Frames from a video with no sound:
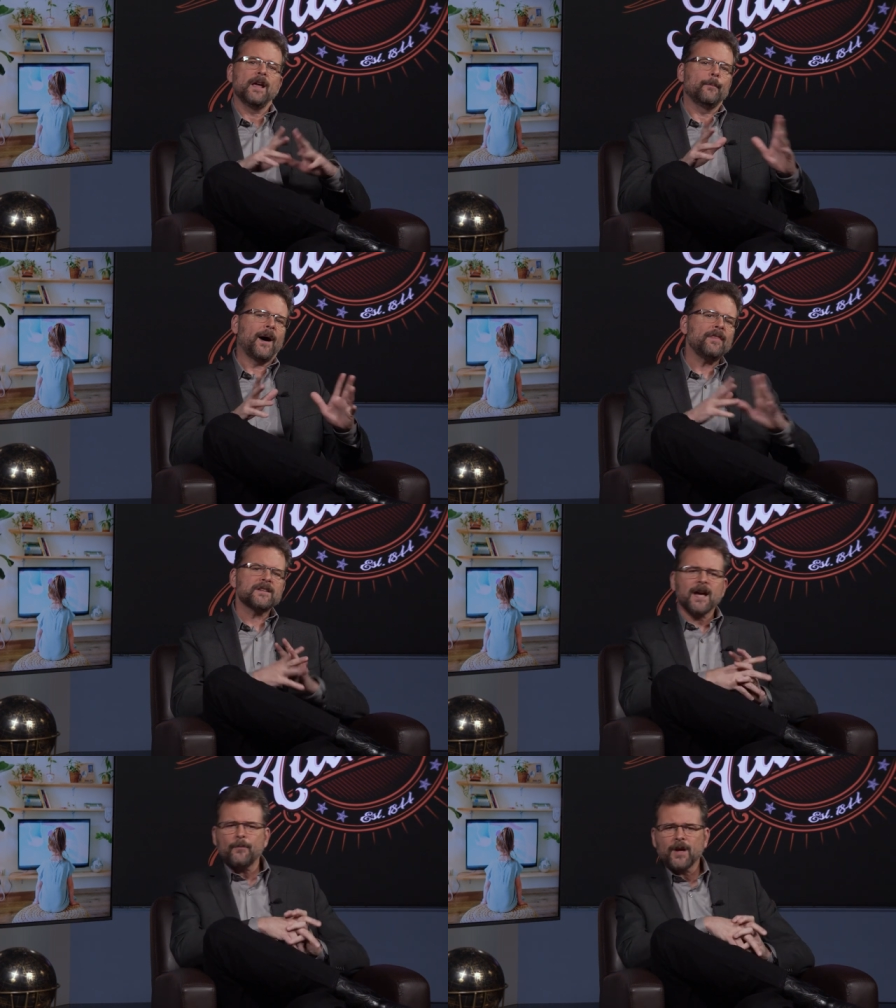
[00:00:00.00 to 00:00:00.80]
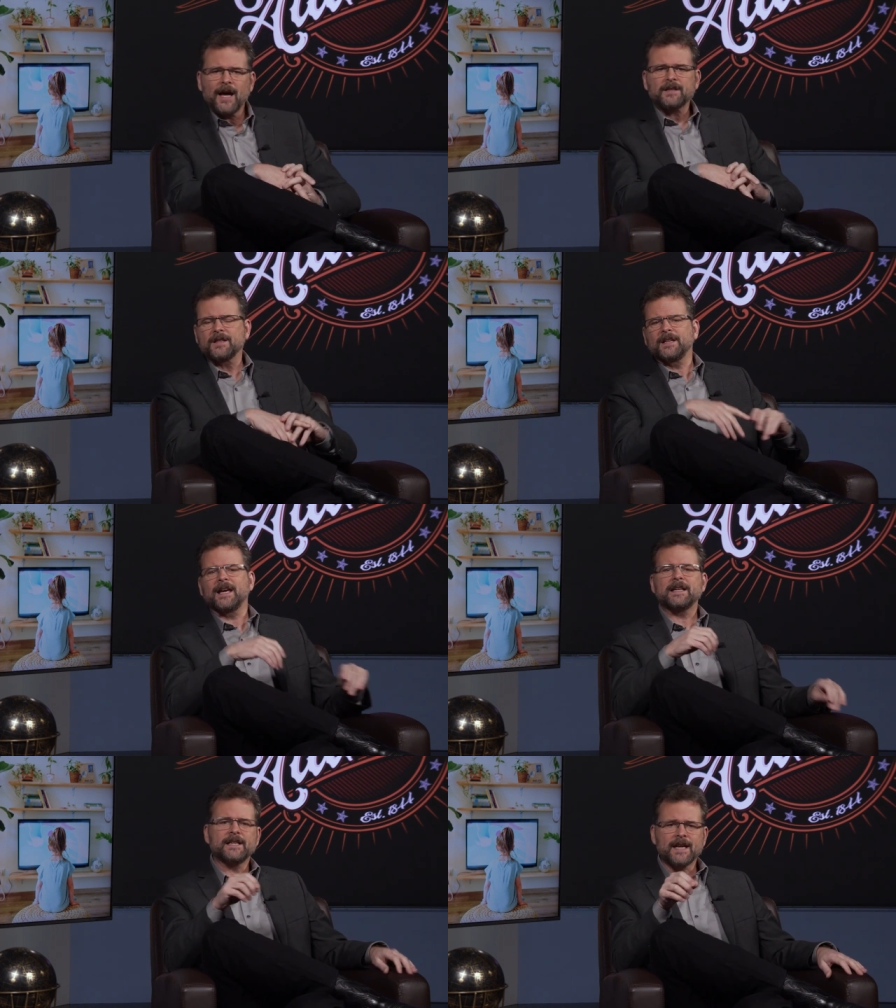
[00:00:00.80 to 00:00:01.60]
And by the time we got to the
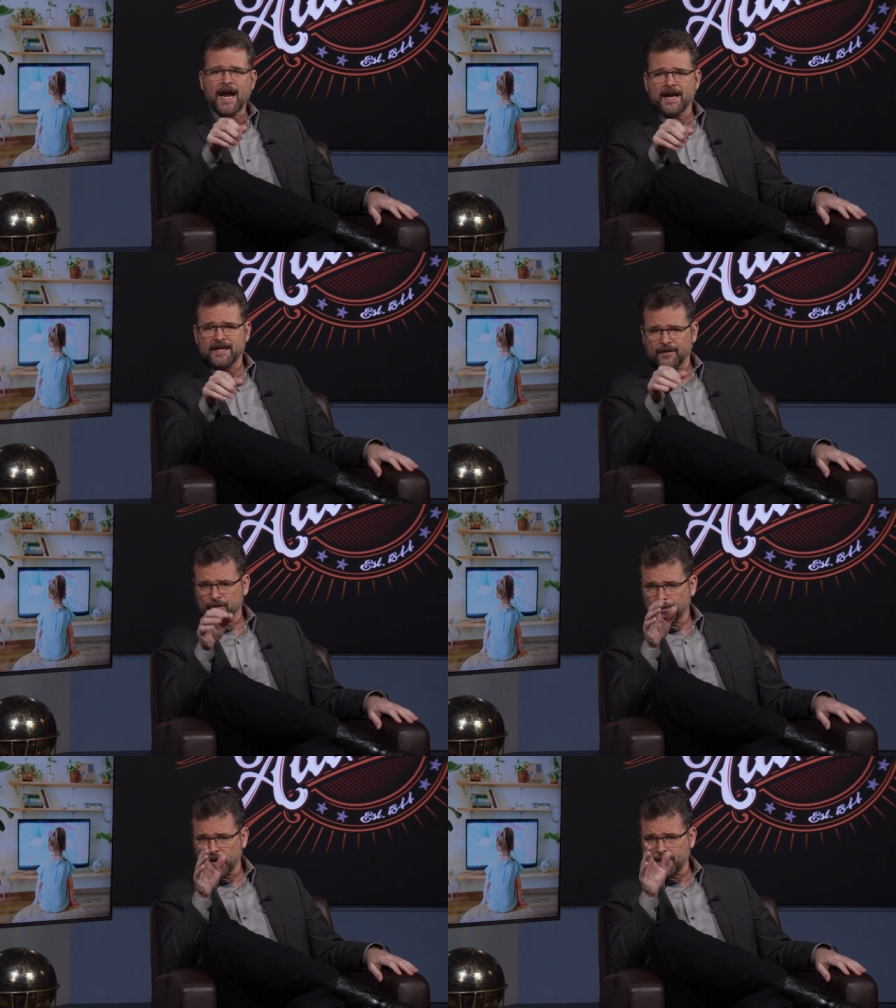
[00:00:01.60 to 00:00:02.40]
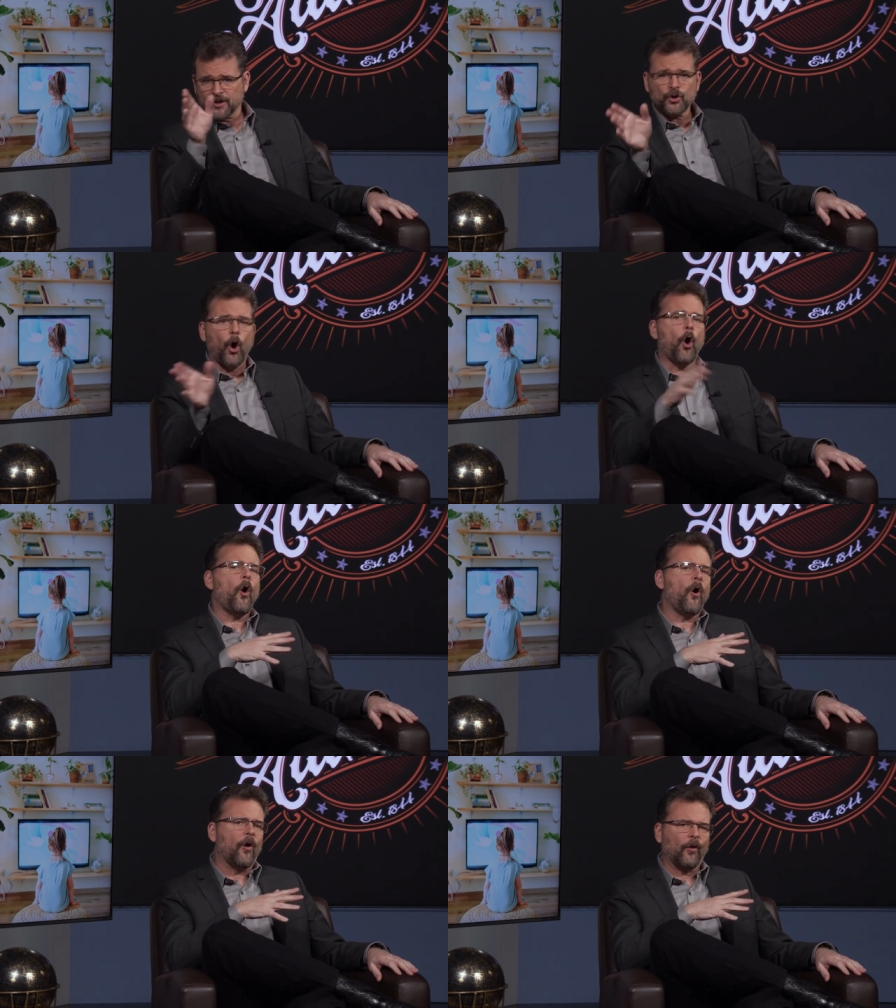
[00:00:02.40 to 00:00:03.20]
1980s, it was pretty much
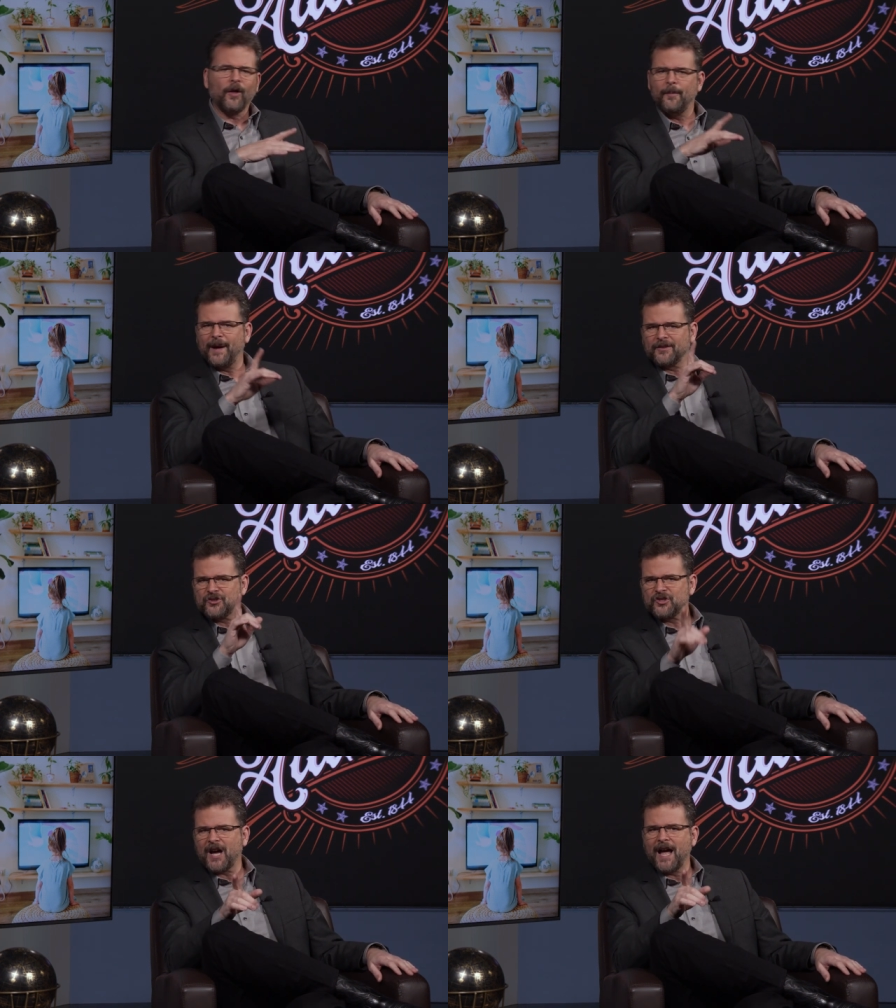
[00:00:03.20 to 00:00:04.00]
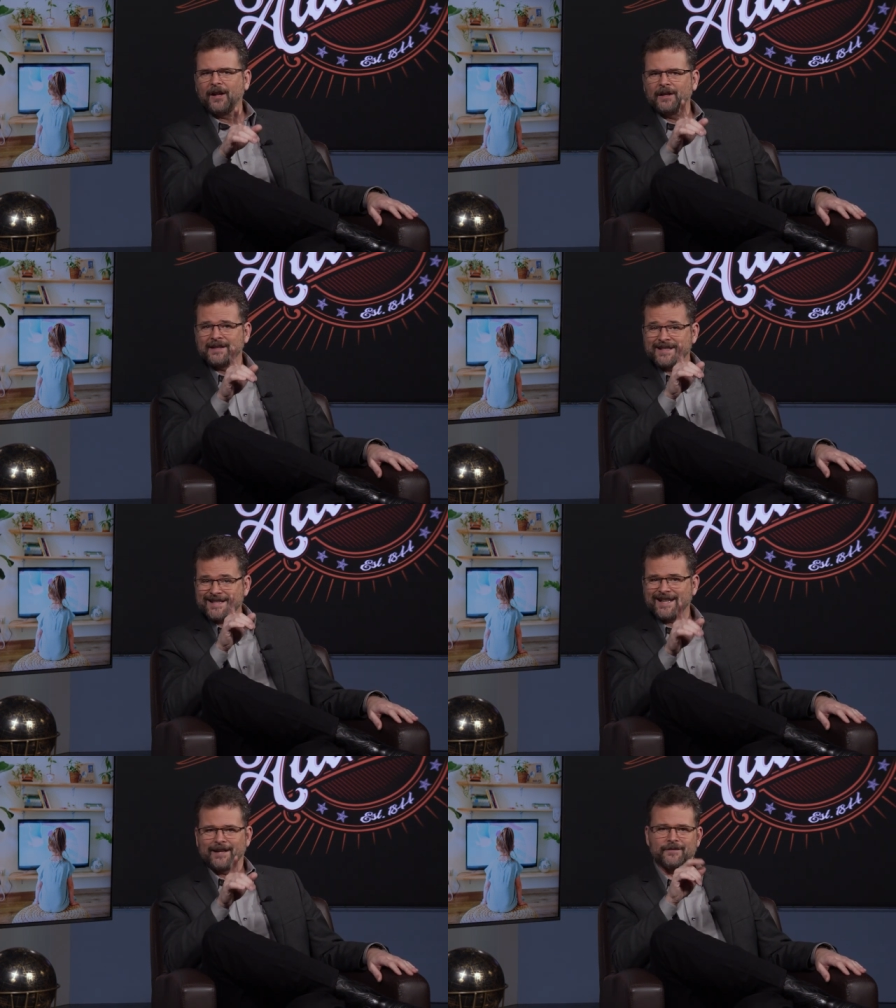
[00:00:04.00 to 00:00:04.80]
all about style
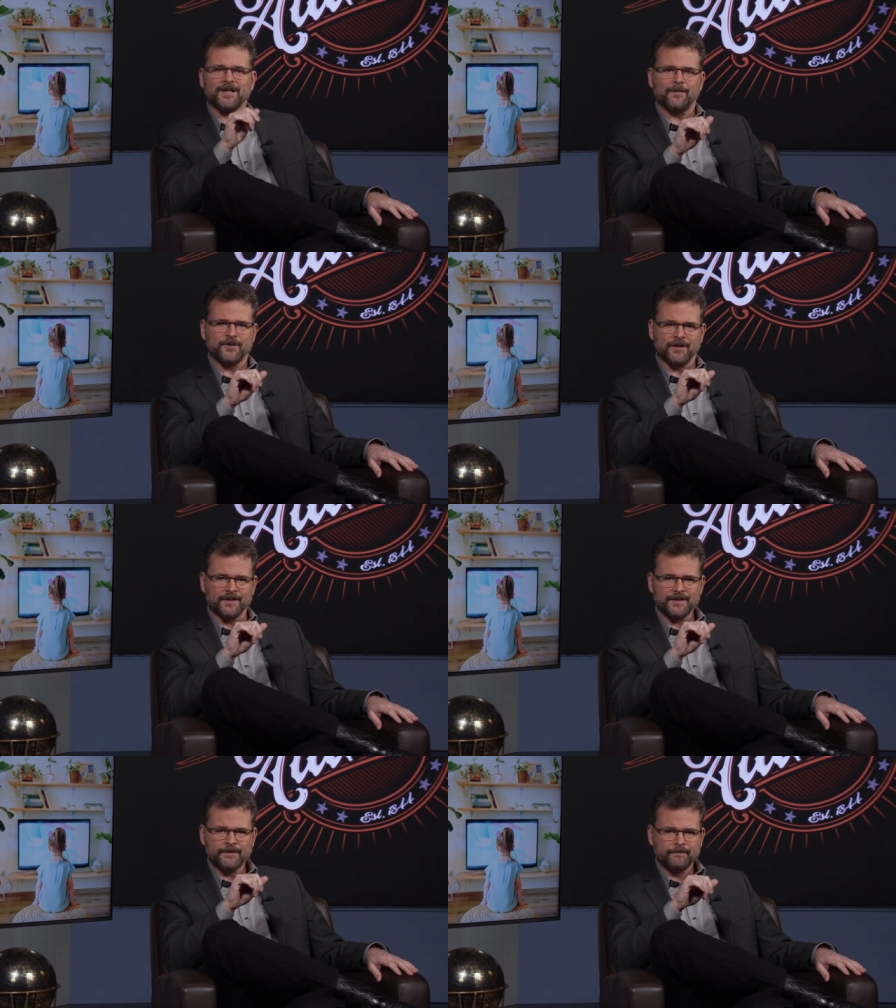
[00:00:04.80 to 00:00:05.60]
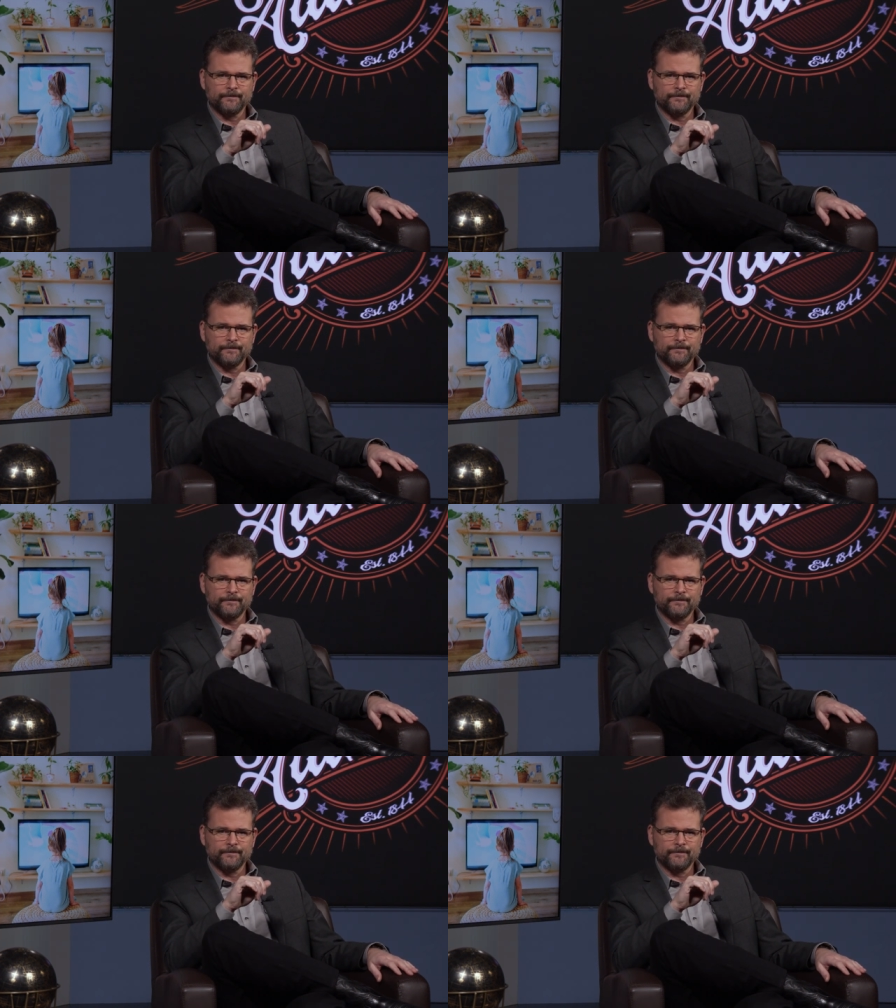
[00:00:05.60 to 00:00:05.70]
instead of substance.